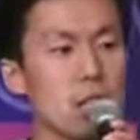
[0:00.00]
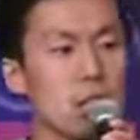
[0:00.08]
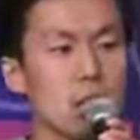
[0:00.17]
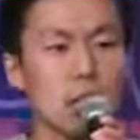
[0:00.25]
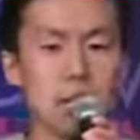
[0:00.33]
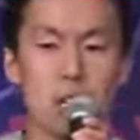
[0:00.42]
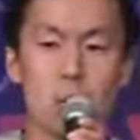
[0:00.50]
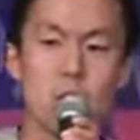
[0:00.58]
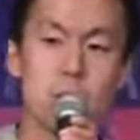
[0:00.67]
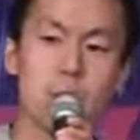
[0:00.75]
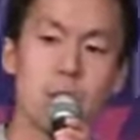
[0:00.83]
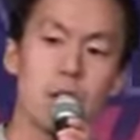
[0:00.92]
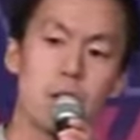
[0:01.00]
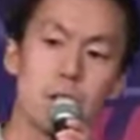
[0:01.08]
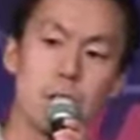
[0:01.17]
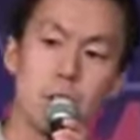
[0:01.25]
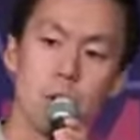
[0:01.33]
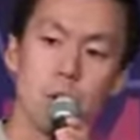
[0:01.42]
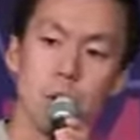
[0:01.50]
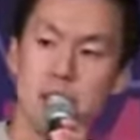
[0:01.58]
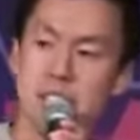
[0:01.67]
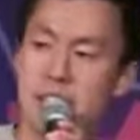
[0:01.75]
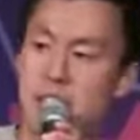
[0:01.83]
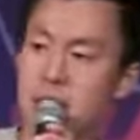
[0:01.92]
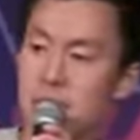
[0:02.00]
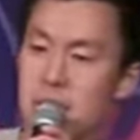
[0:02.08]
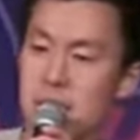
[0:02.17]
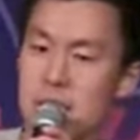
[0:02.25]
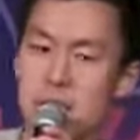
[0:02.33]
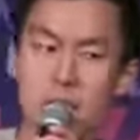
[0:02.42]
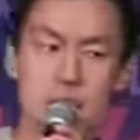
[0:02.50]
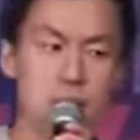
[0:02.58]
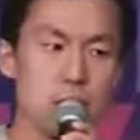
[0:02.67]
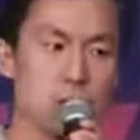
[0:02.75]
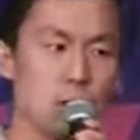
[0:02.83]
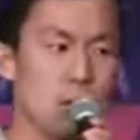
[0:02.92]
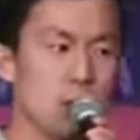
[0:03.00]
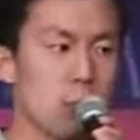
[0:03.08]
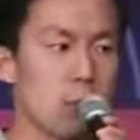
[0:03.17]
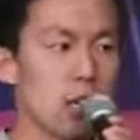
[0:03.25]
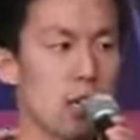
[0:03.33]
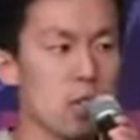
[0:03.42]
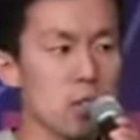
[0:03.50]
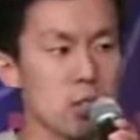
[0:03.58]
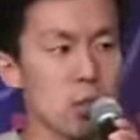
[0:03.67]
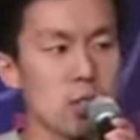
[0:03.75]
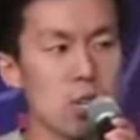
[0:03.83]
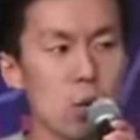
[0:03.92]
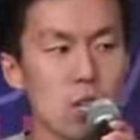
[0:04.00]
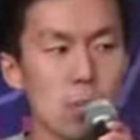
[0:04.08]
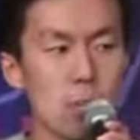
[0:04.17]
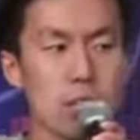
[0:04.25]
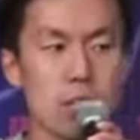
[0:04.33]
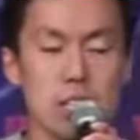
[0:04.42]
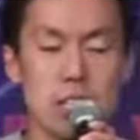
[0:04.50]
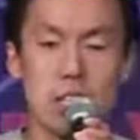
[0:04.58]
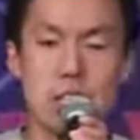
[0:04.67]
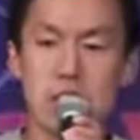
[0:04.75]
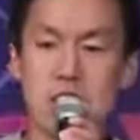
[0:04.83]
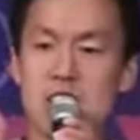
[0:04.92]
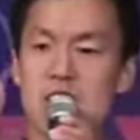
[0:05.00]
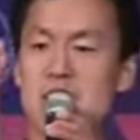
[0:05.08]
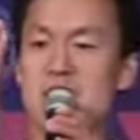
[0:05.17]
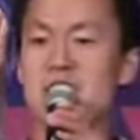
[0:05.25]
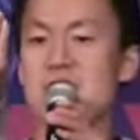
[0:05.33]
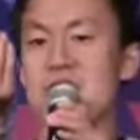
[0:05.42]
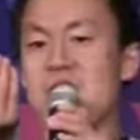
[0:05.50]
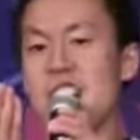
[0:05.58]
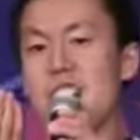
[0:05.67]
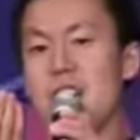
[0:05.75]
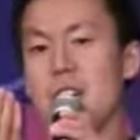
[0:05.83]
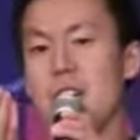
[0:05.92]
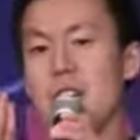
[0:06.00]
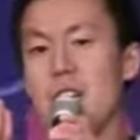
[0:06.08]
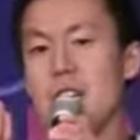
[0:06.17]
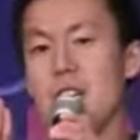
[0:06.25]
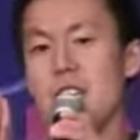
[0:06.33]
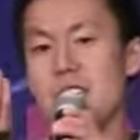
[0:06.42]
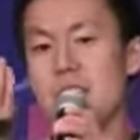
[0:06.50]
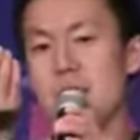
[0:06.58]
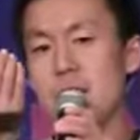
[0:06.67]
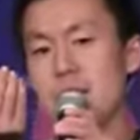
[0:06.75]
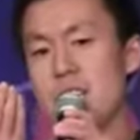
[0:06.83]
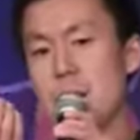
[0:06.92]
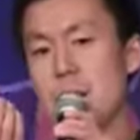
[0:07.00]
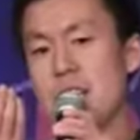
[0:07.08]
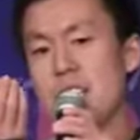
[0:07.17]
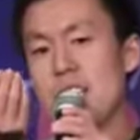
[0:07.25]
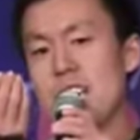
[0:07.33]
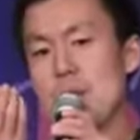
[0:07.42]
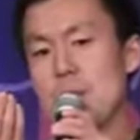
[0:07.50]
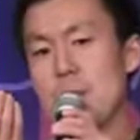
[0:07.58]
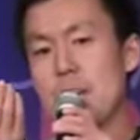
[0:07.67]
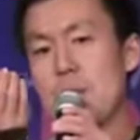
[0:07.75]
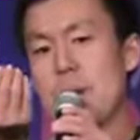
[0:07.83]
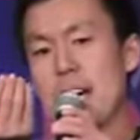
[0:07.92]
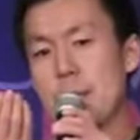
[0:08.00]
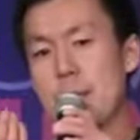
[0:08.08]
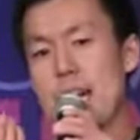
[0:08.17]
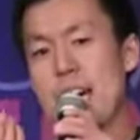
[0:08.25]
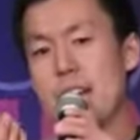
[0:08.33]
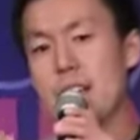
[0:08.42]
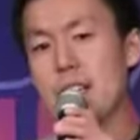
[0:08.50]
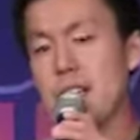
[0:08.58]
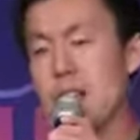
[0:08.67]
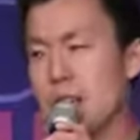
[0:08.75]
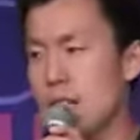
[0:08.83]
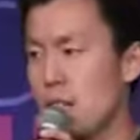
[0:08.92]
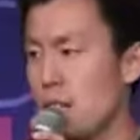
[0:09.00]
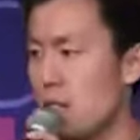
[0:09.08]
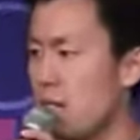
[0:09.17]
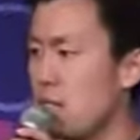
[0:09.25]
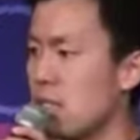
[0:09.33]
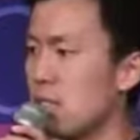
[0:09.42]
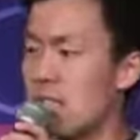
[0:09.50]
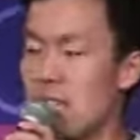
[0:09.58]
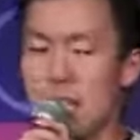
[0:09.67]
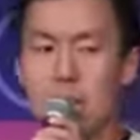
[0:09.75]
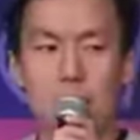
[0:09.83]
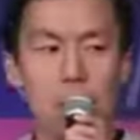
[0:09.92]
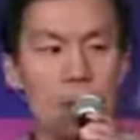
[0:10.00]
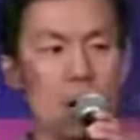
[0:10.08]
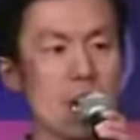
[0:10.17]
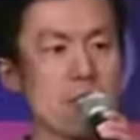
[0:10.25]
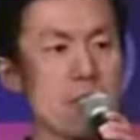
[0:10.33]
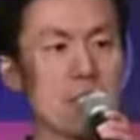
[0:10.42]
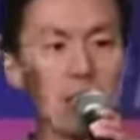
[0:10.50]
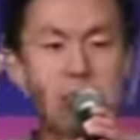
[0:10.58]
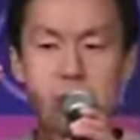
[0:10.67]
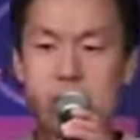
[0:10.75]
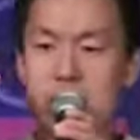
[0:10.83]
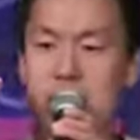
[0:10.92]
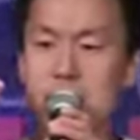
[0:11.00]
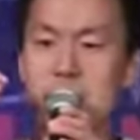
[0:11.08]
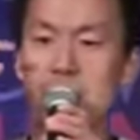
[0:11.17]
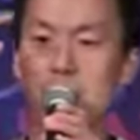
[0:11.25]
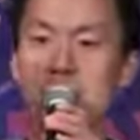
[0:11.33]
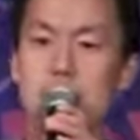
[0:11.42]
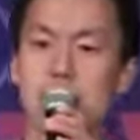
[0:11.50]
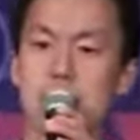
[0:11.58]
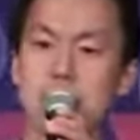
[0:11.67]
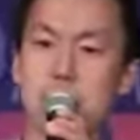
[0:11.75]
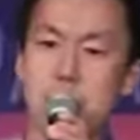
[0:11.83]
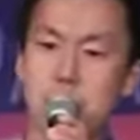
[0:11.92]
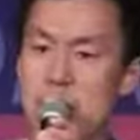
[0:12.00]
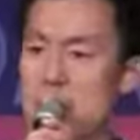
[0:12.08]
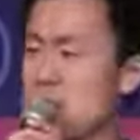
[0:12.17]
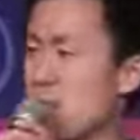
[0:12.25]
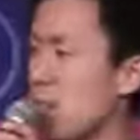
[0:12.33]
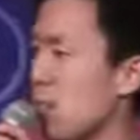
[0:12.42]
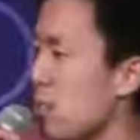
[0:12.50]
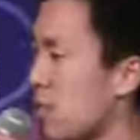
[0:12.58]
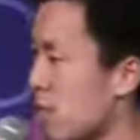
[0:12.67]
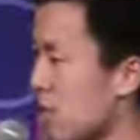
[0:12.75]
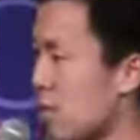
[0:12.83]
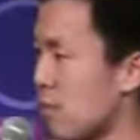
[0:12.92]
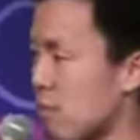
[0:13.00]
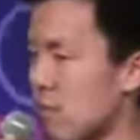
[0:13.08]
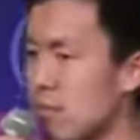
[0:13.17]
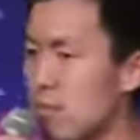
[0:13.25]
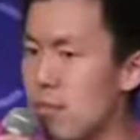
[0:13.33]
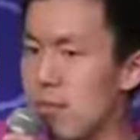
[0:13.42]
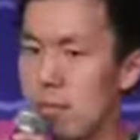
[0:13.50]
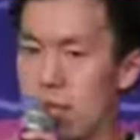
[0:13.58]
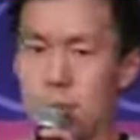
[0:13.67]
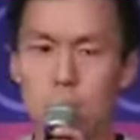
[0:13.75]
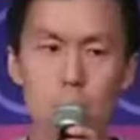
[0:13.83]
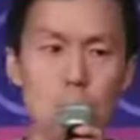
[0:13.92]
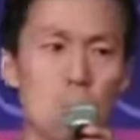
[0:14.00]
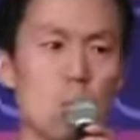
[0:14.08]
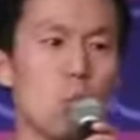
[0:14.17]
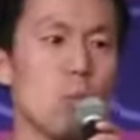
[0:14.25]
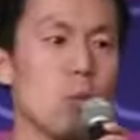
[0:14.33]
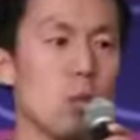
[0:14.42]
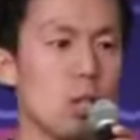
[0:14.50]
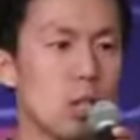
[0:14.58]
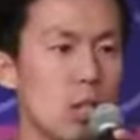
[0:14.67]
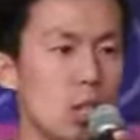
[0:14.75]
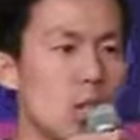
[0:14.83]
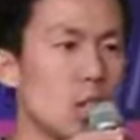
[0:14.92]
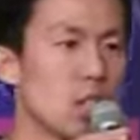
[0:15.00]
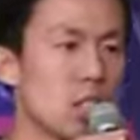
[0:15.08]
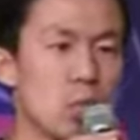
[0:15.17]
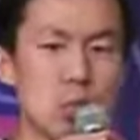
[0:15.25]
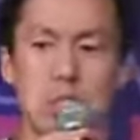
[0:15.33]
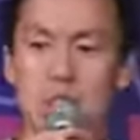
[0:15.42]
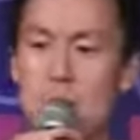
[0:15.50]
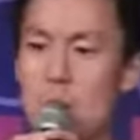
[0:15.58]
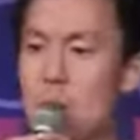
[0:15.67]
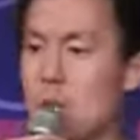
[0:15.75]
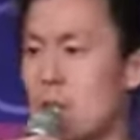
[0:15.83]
Like, I don't wanna put it on the floor because I think it'll get dirty, but I also don't wanna put it in the adjacent chair because then it looks like I'm on a date with my backpack. It's like, I'll have the Caesar salad, she'll have pencils. Boom. Cute joke.